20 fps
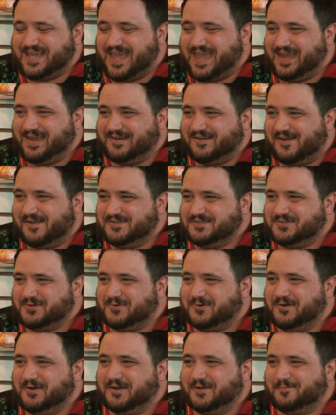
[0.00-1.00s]
take it on
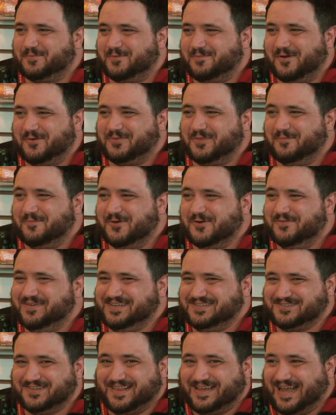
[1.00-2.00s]
tour to promote the
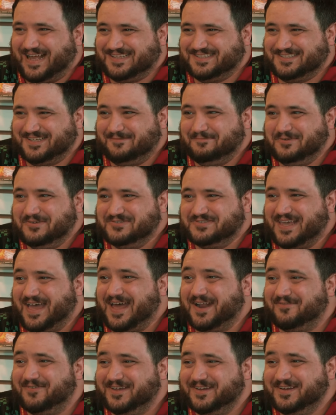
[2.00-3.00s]
movie, so they got some use
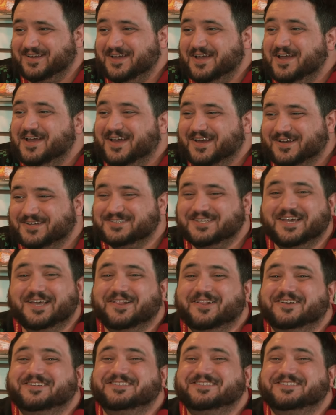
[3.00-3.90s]
out of it because it